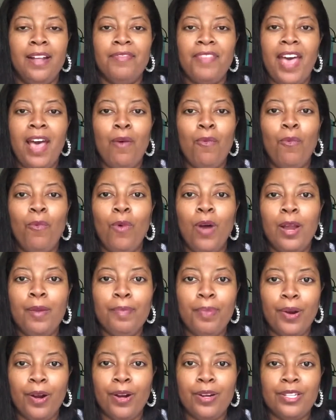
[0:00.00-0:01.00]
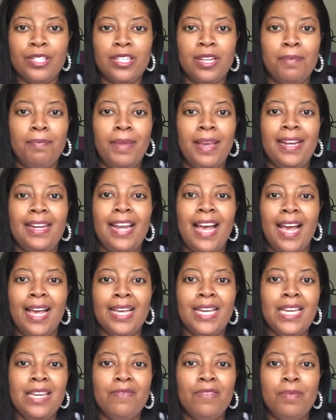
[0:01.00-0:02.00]
That one person may
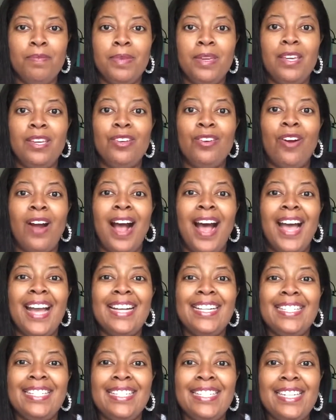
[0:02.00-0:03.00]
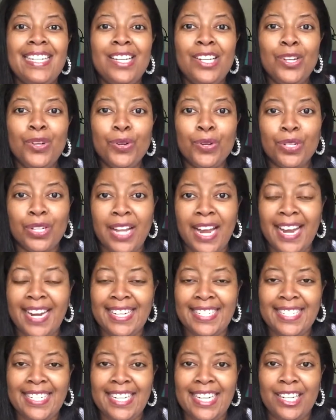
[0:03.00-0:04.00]
not even be your ideal
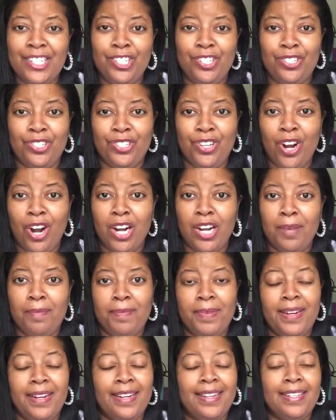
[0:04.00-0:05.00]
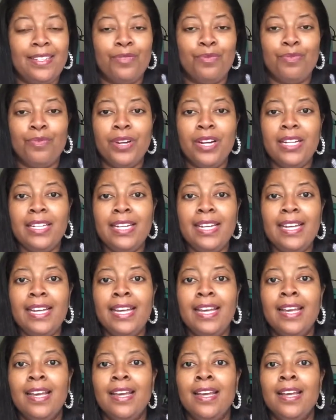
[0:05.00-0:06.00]
client to get you started, because really,